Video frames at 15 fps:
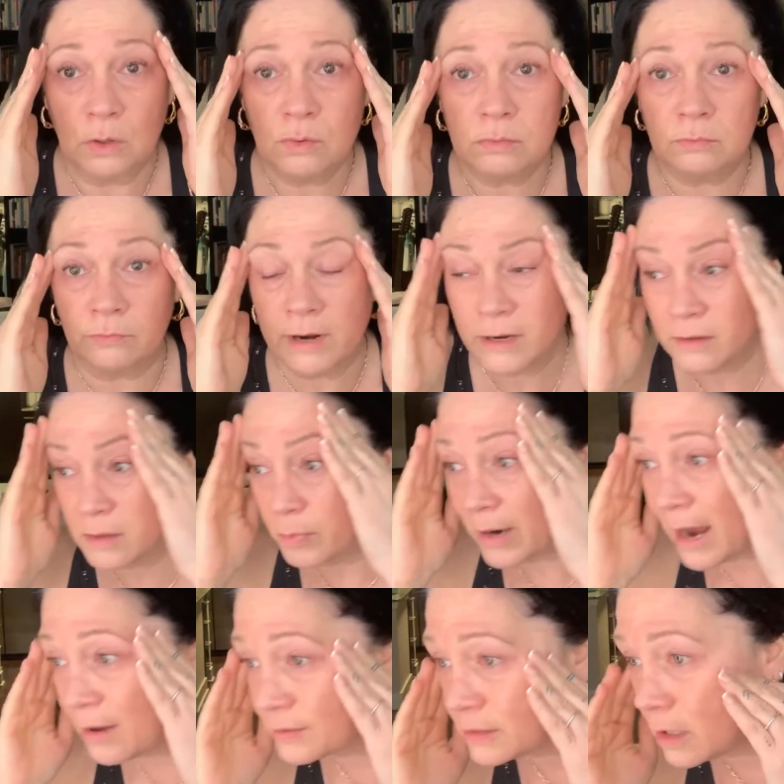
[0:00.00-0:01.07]
Oh, right on the
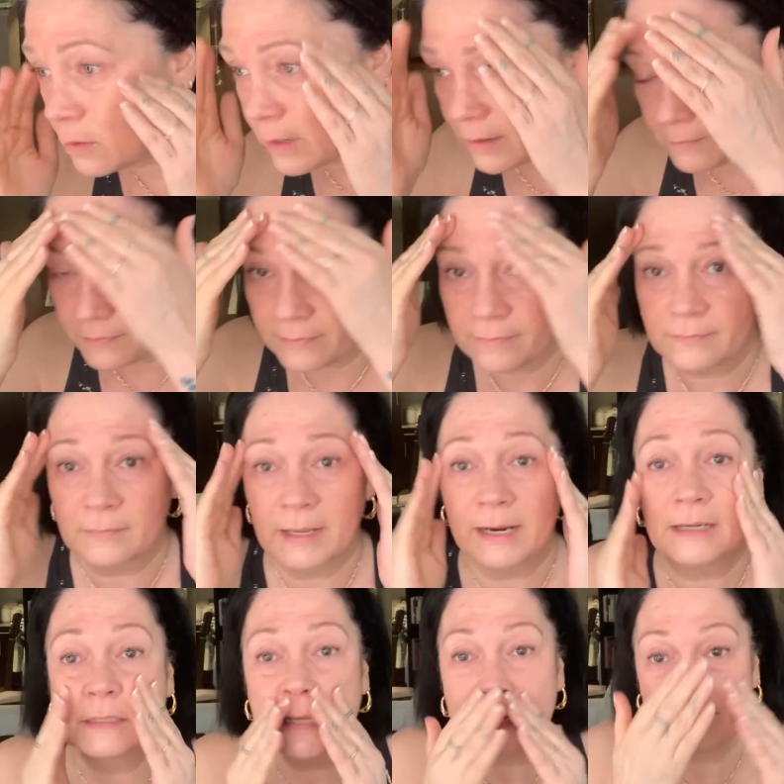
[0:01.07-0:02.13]
brows. Oh well,
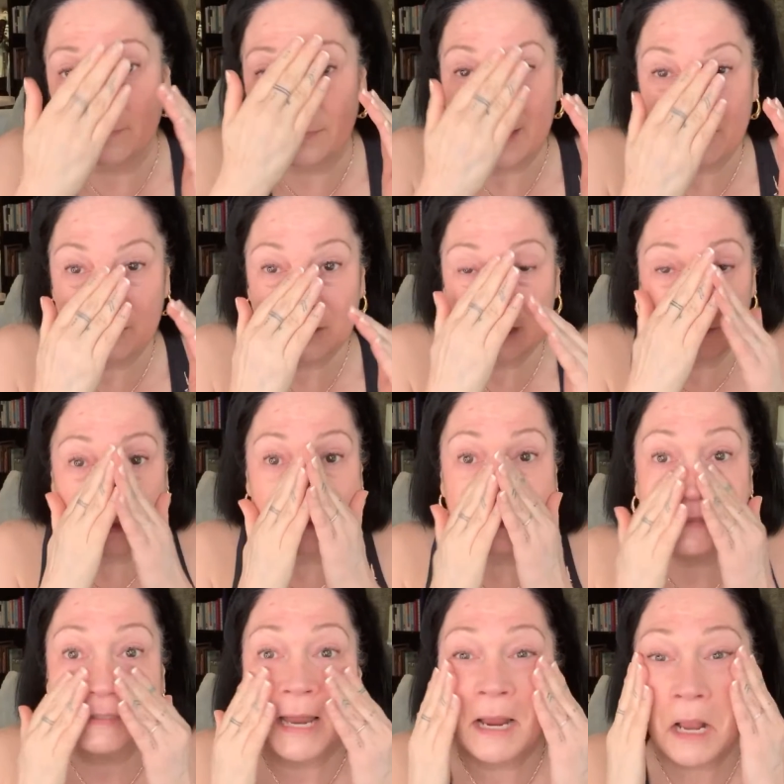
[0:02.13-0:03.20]
like I said, that was gonna be a
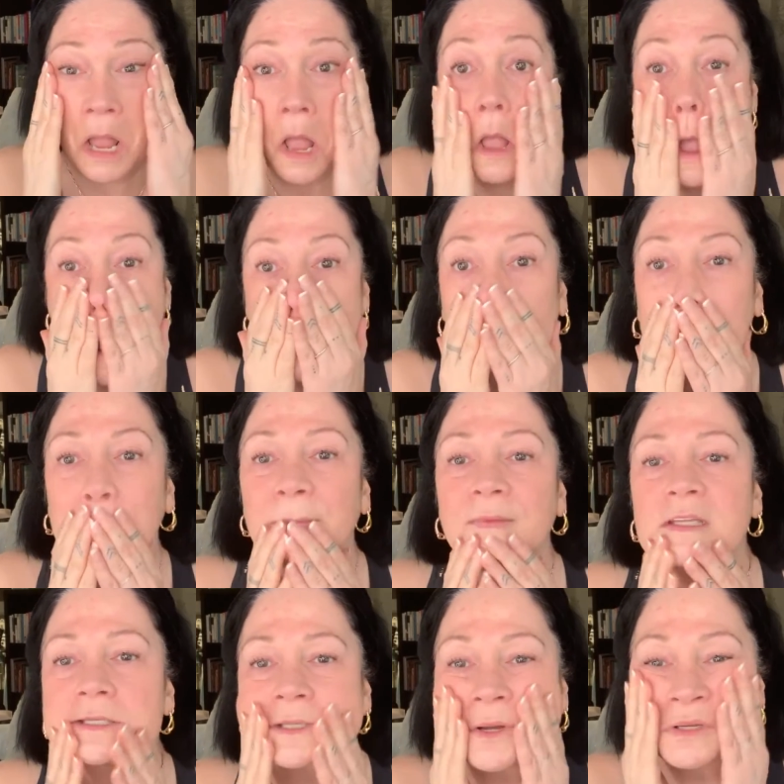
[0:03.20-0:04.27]
mistake.
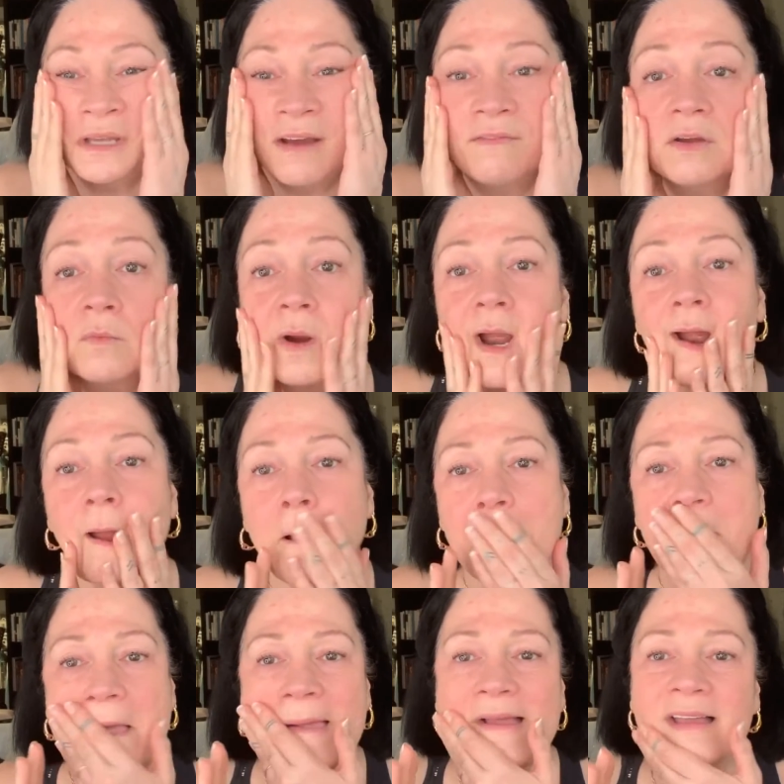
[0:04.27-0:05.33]
This goes everywhere.
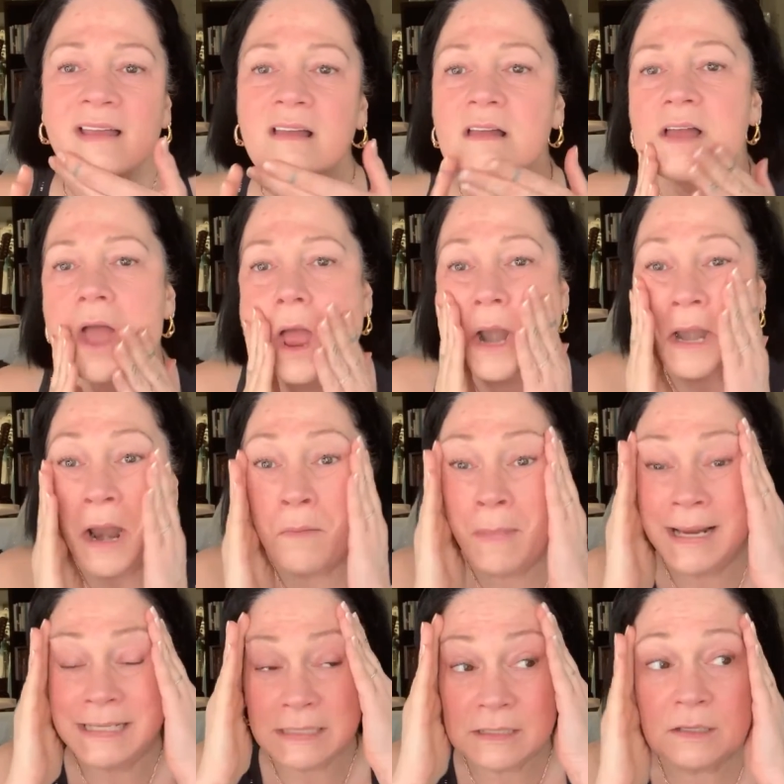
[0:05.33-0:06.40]
Now
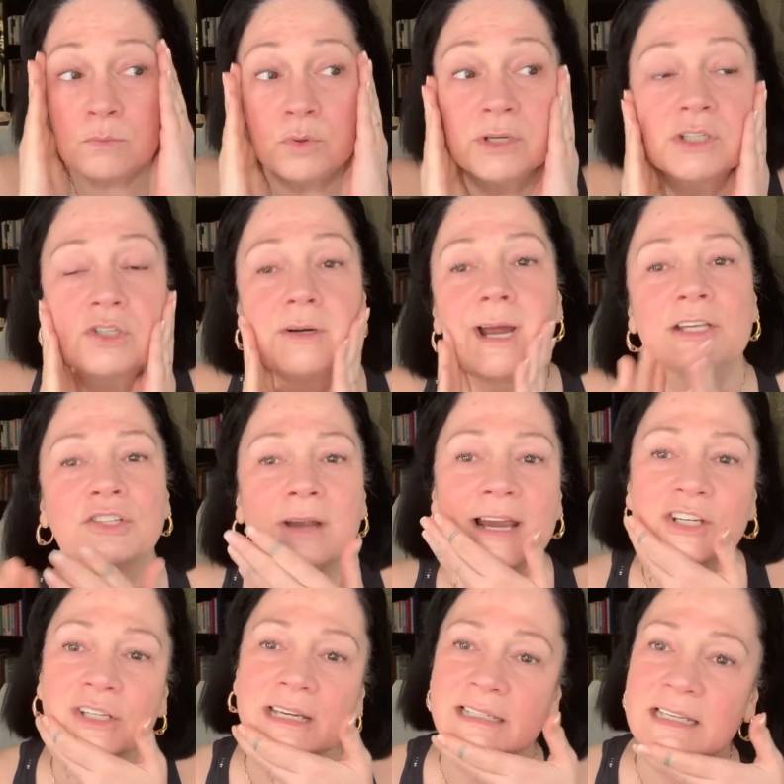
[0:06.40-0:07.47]
my tinted moisturizer
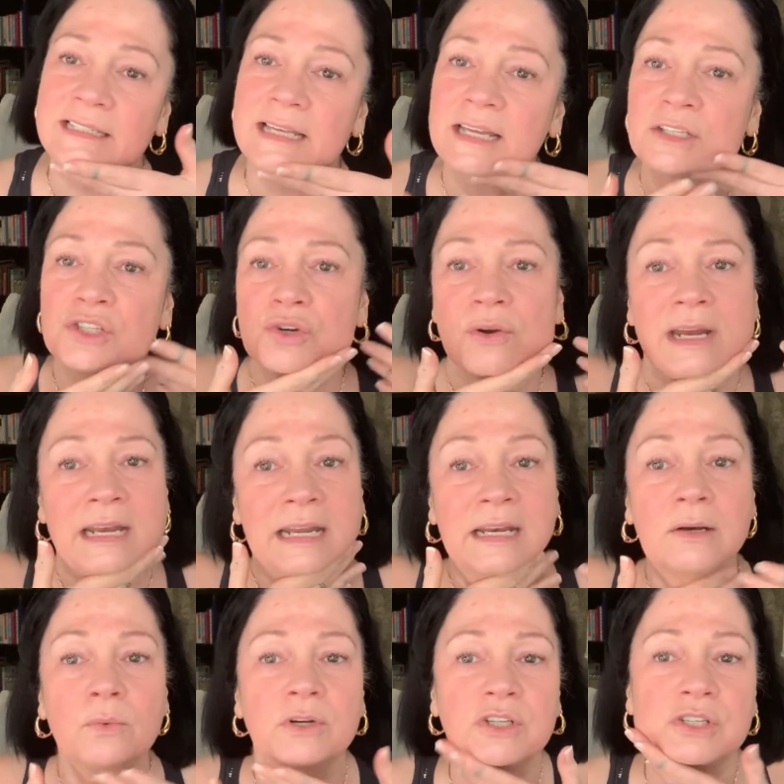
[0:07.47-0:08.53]
actually has a sunscreen in
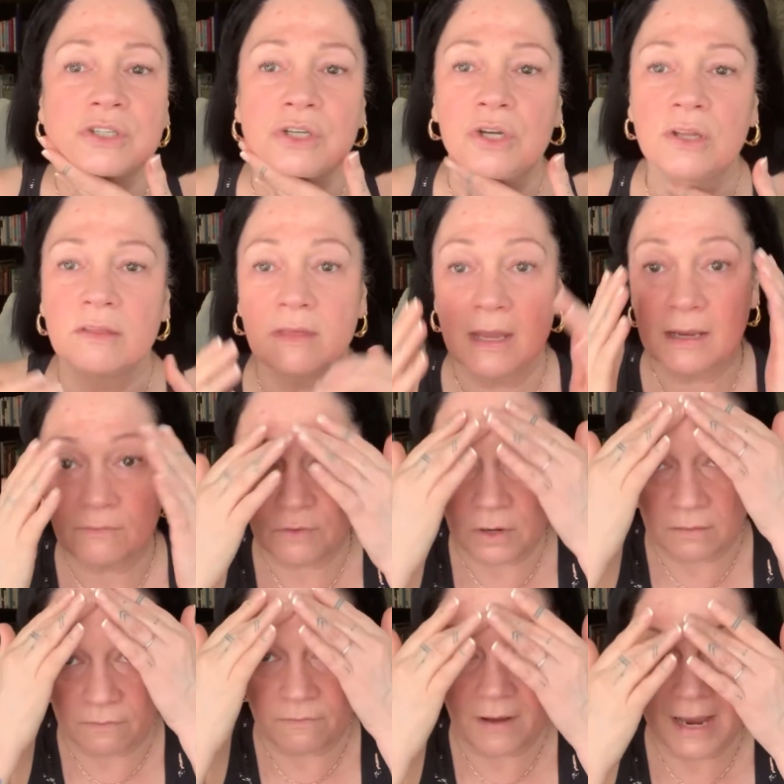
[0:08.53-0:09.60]
it, which is a good thing. If
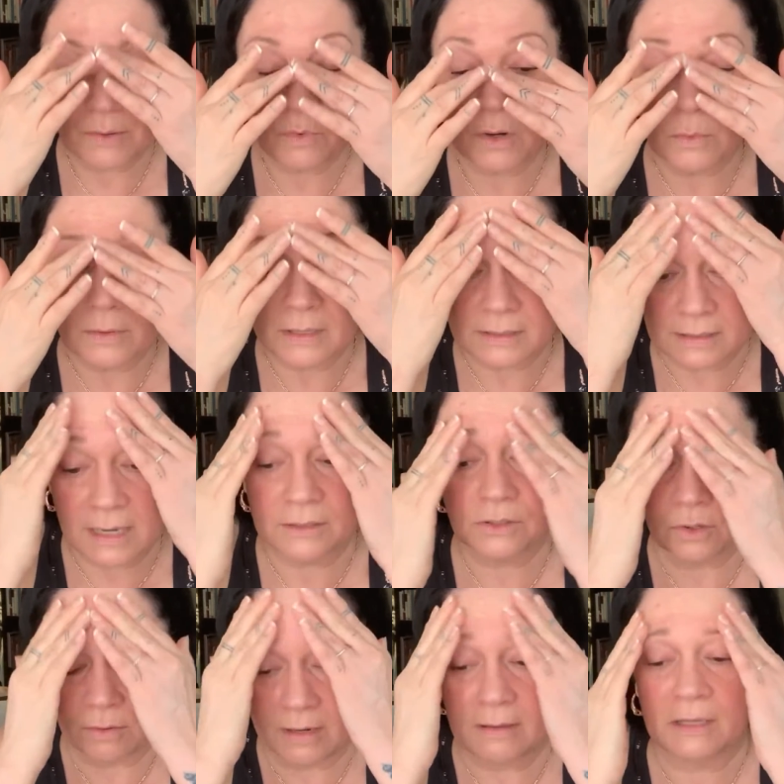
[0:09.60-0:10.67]
you can find one with a
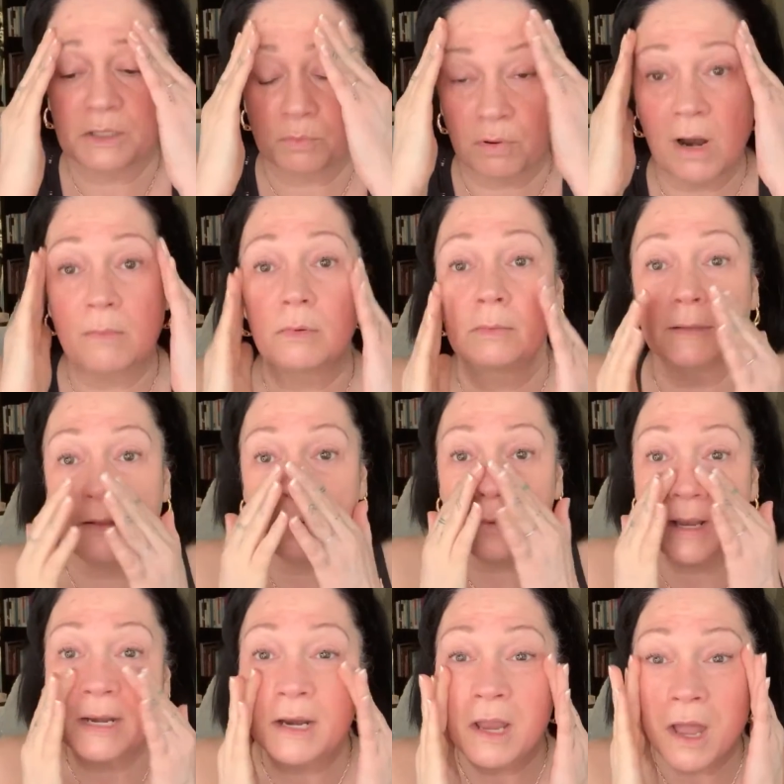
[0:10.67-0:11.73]
sunscreen, that's probably the
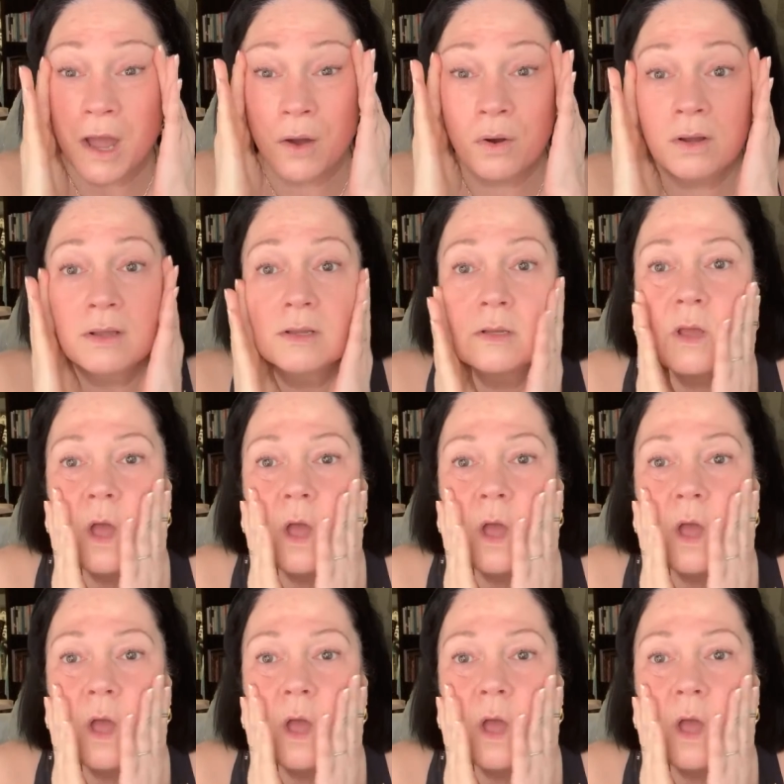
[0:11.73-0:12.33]
way to go.